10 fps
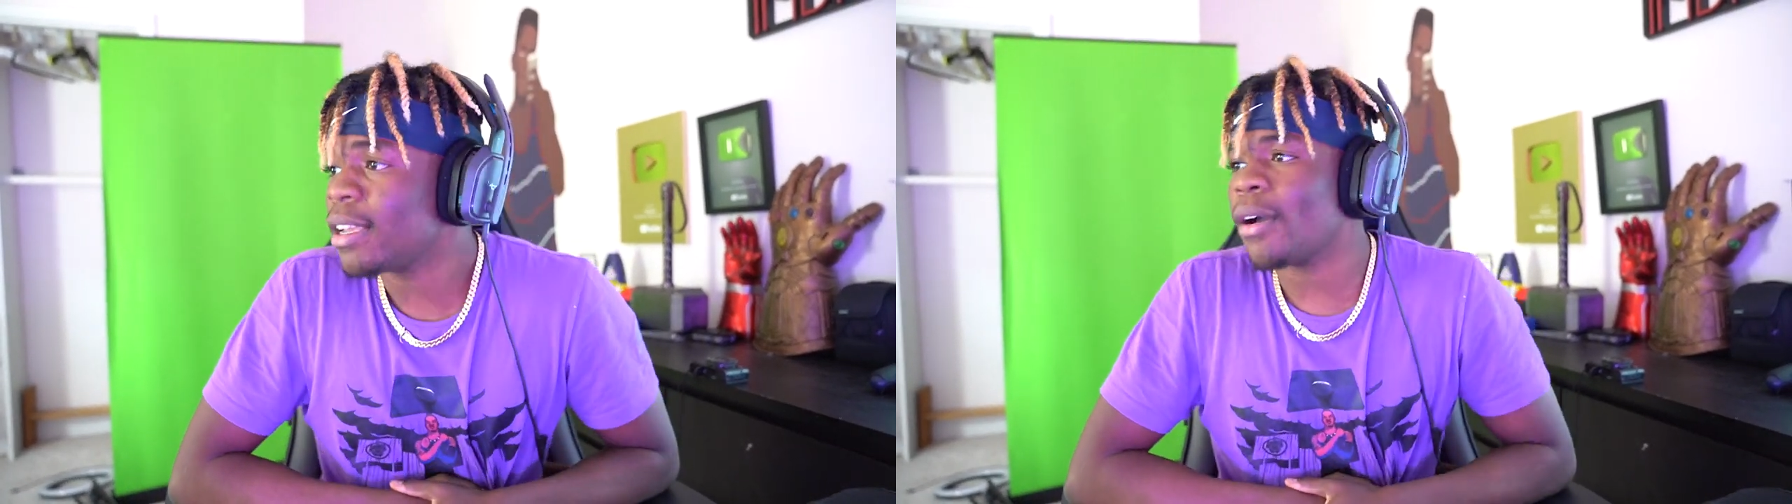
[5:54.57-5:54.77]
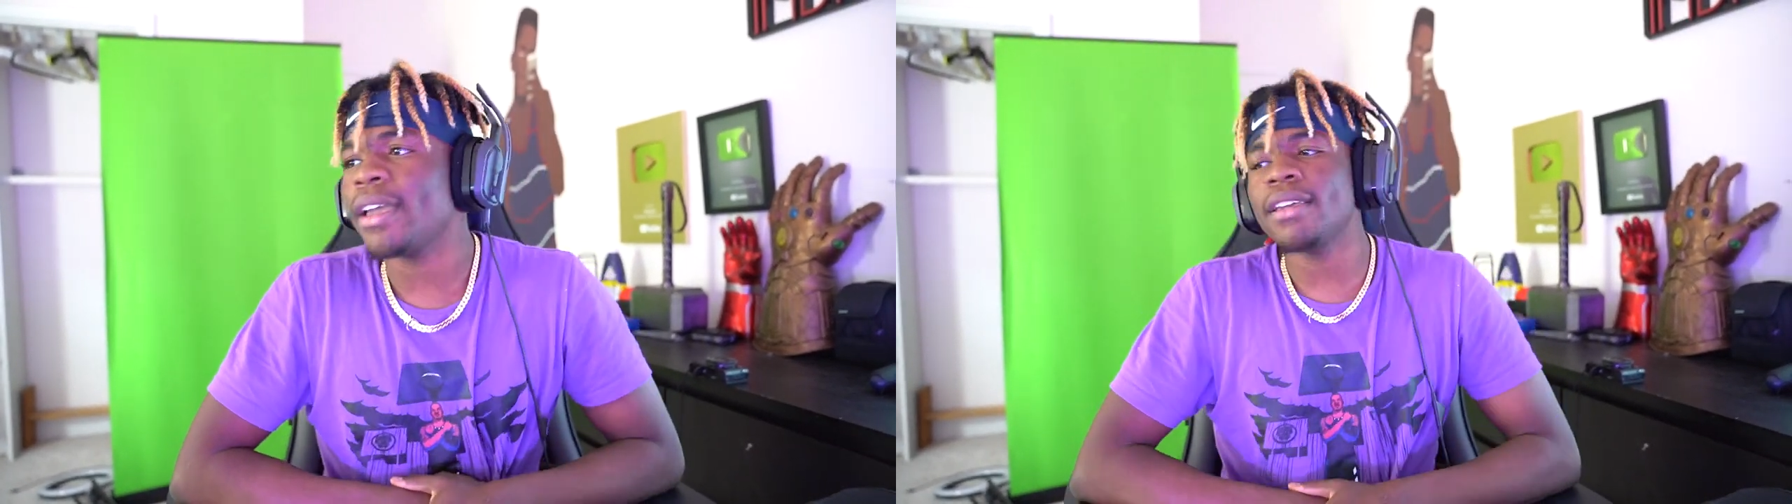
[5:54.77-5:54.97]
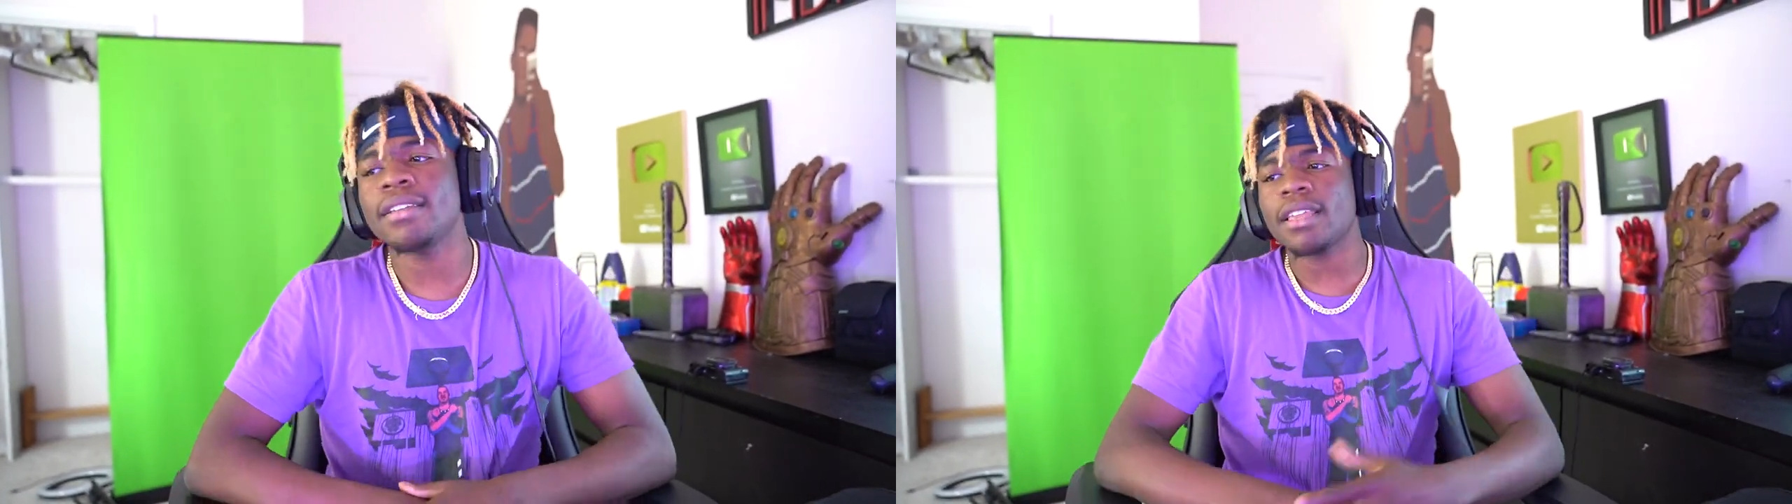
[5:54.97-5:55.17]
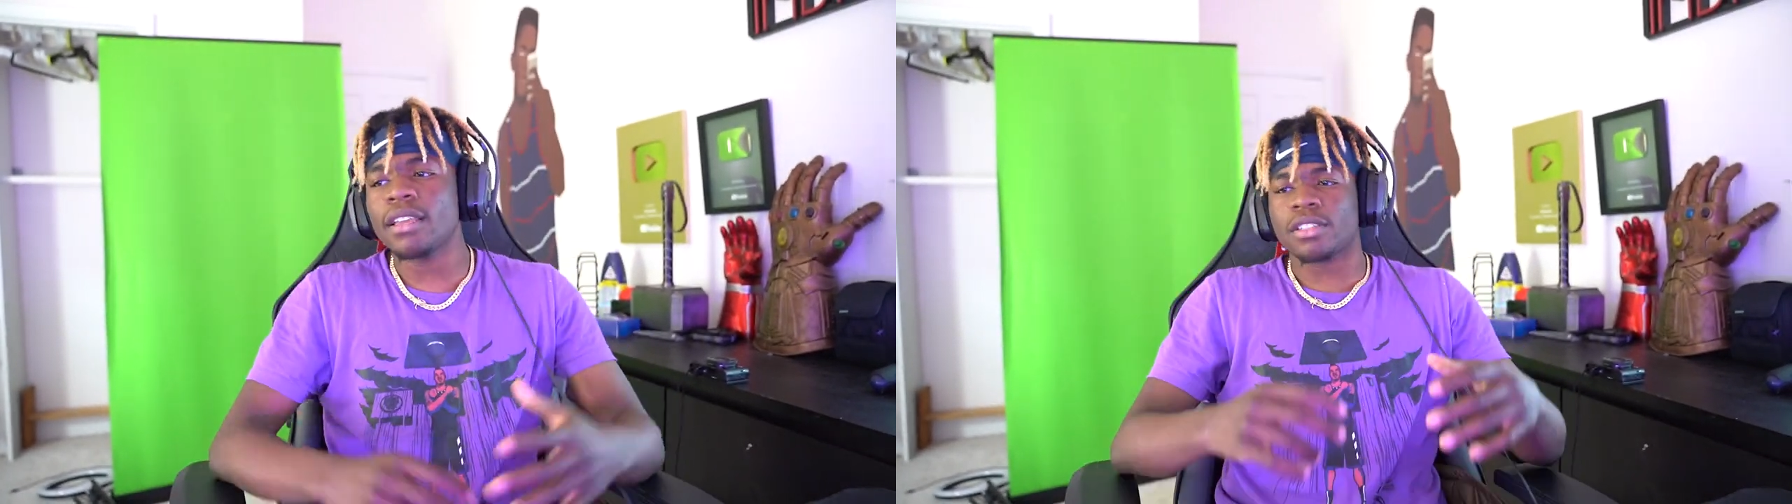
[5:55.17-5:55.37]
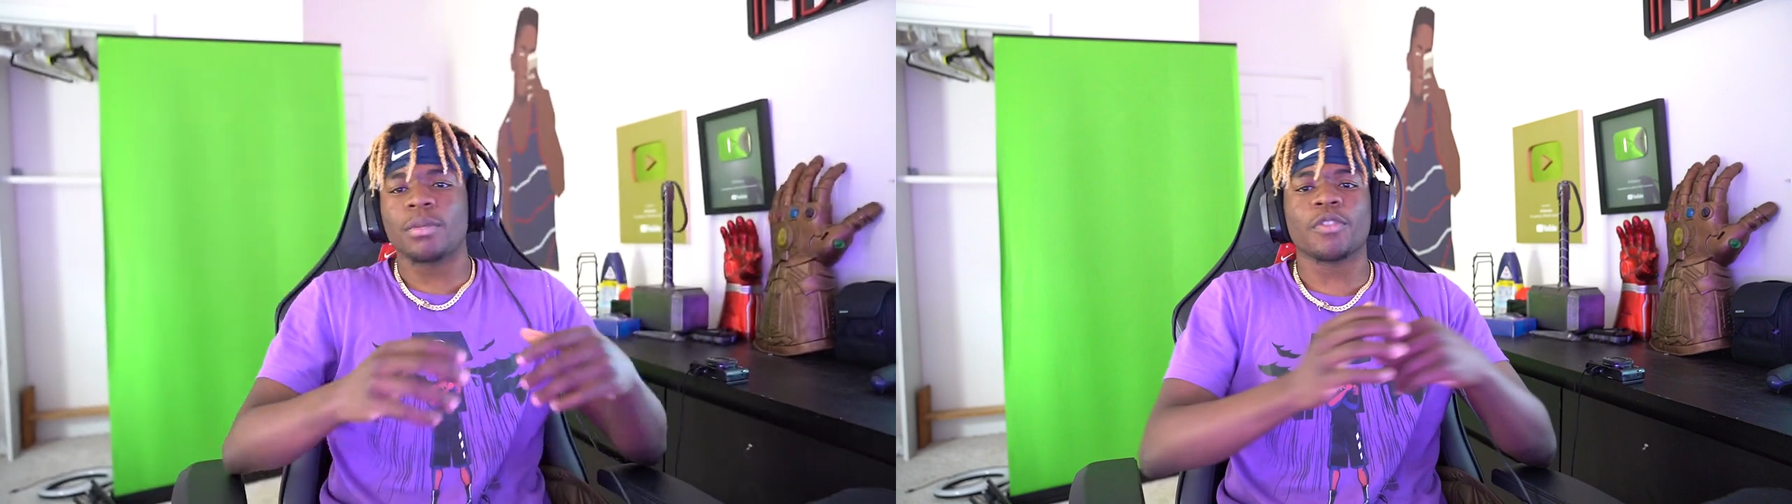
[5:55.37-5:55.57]
Yo, Iggy,
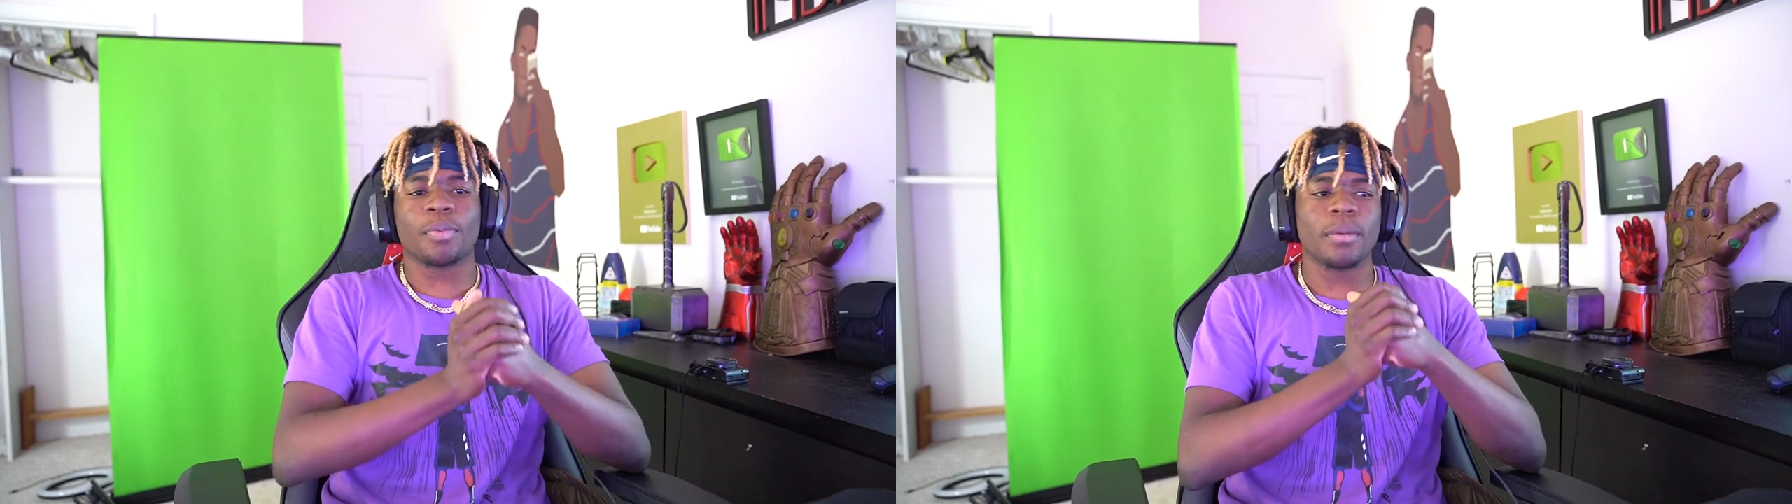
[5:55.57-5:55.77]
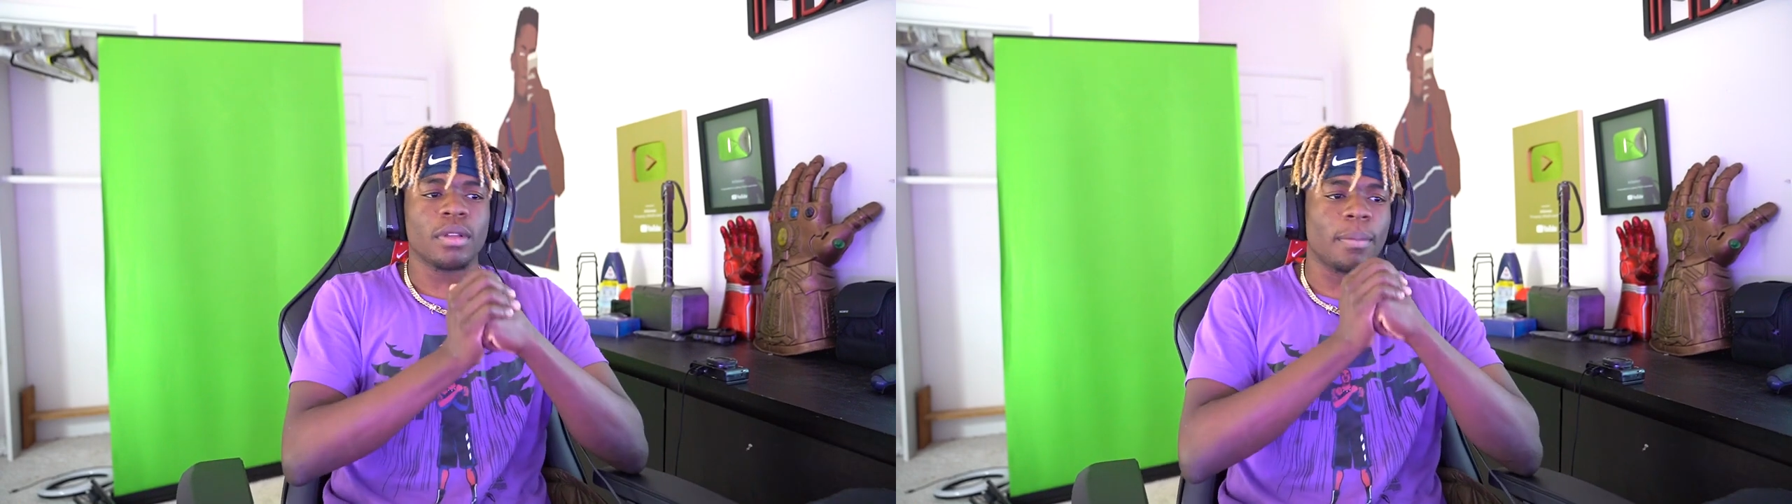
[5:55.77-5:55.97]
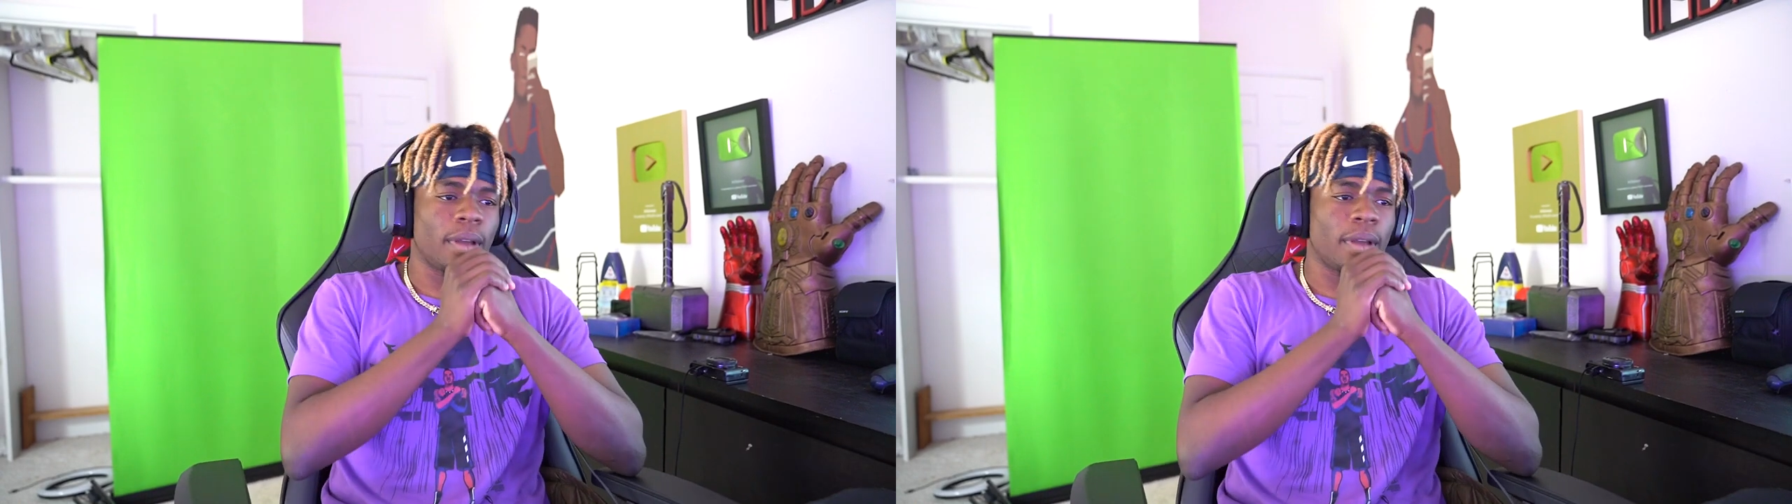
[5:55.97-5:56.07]
thank you so much for putting me